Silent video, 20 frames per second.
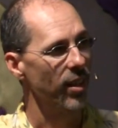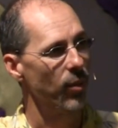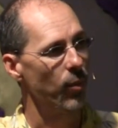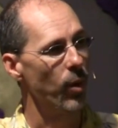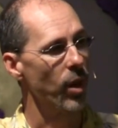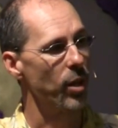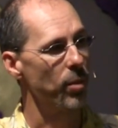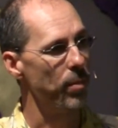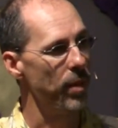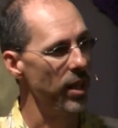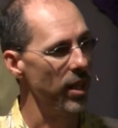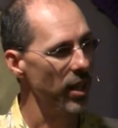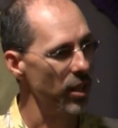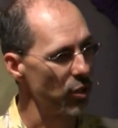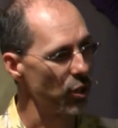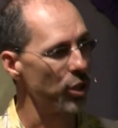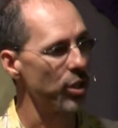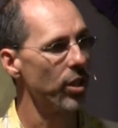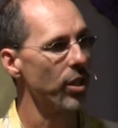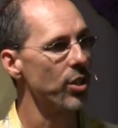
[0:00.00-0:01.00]
whether it be
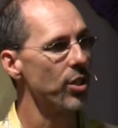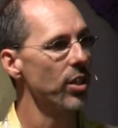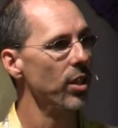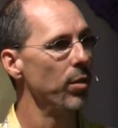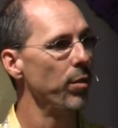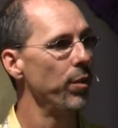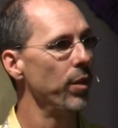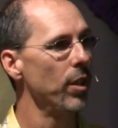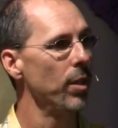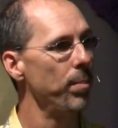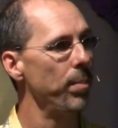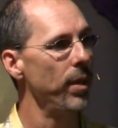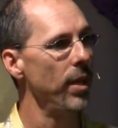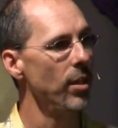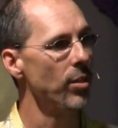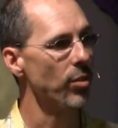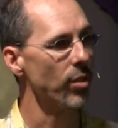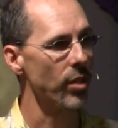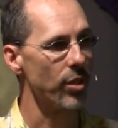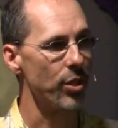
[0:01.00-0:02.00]
his church in the
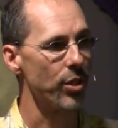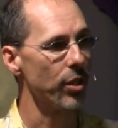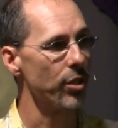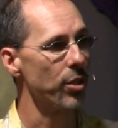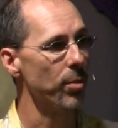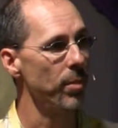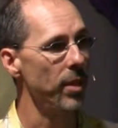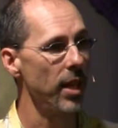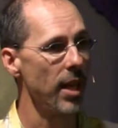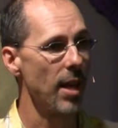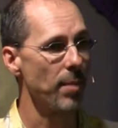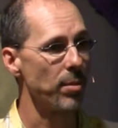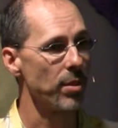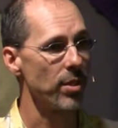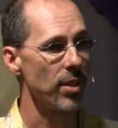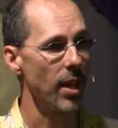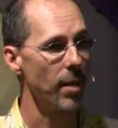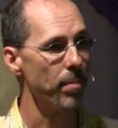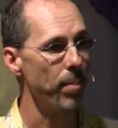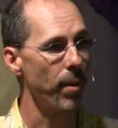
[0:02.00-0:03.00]
Philippines or the church in
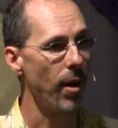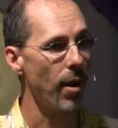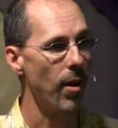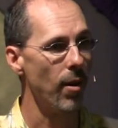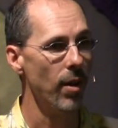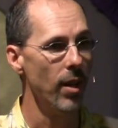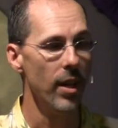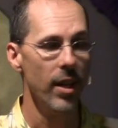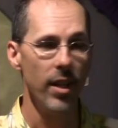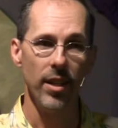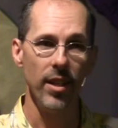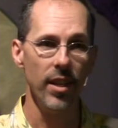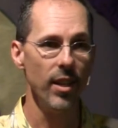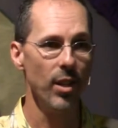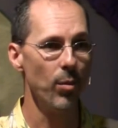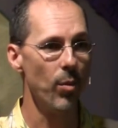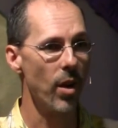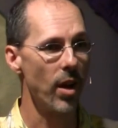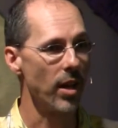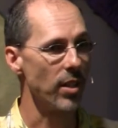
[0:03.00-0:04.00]
Minneapolis, St. Paul,
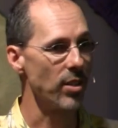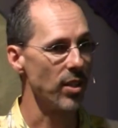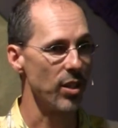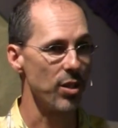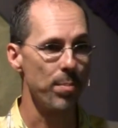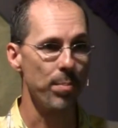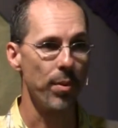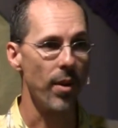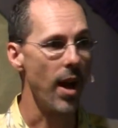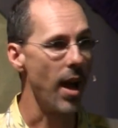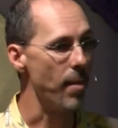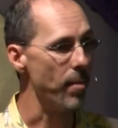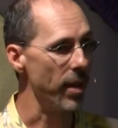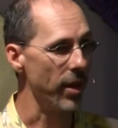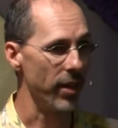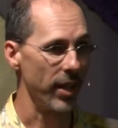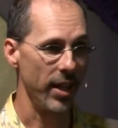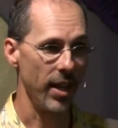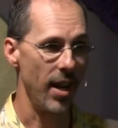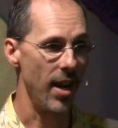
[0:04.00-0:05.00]
neither one is his
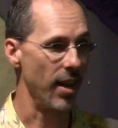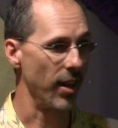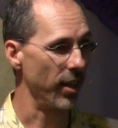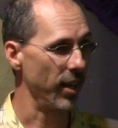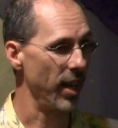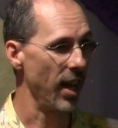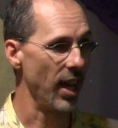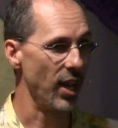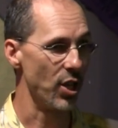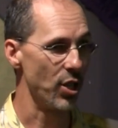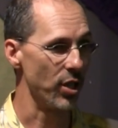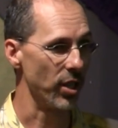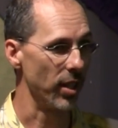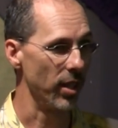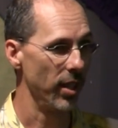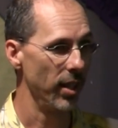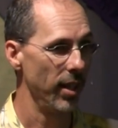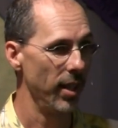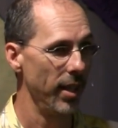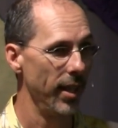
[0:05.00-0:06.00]
primary
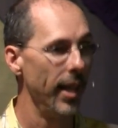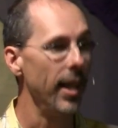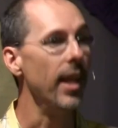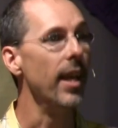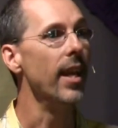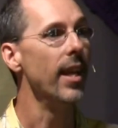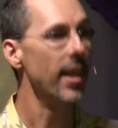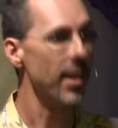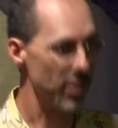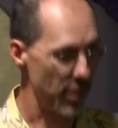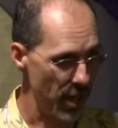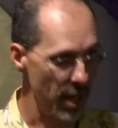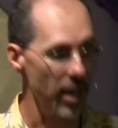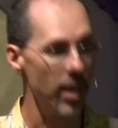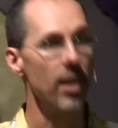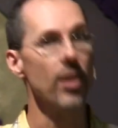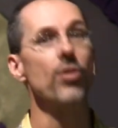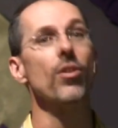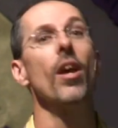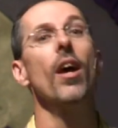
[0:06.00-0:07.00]
congregation. It is
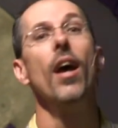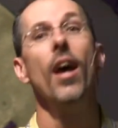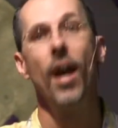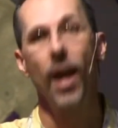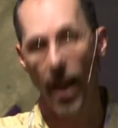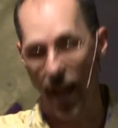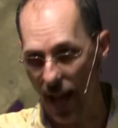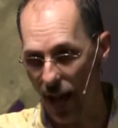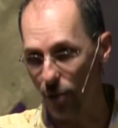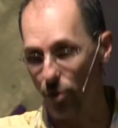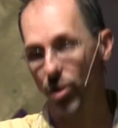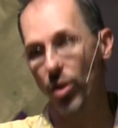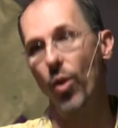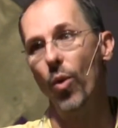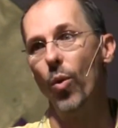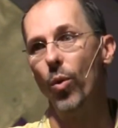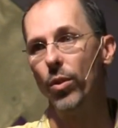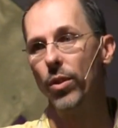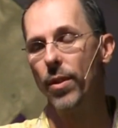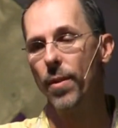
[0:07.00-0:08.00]
his
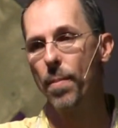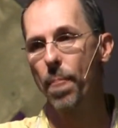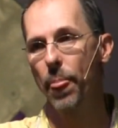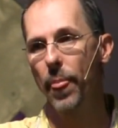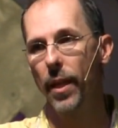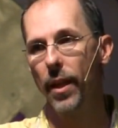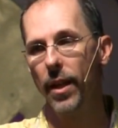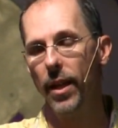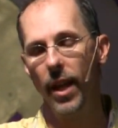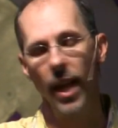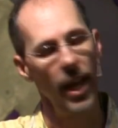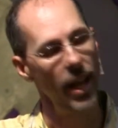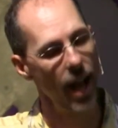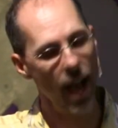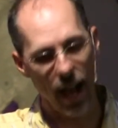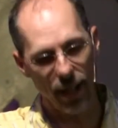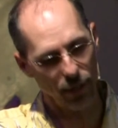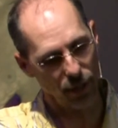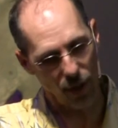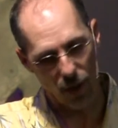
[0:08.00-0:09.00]
household. And
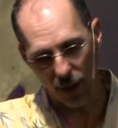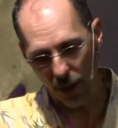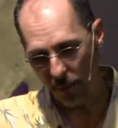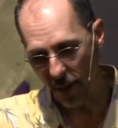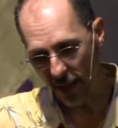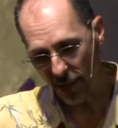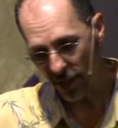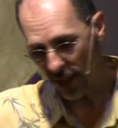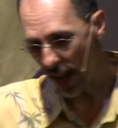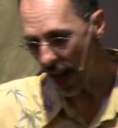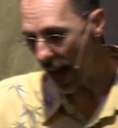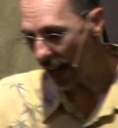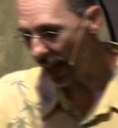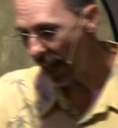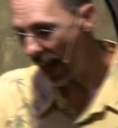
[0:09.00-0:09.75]
I told him, I said, I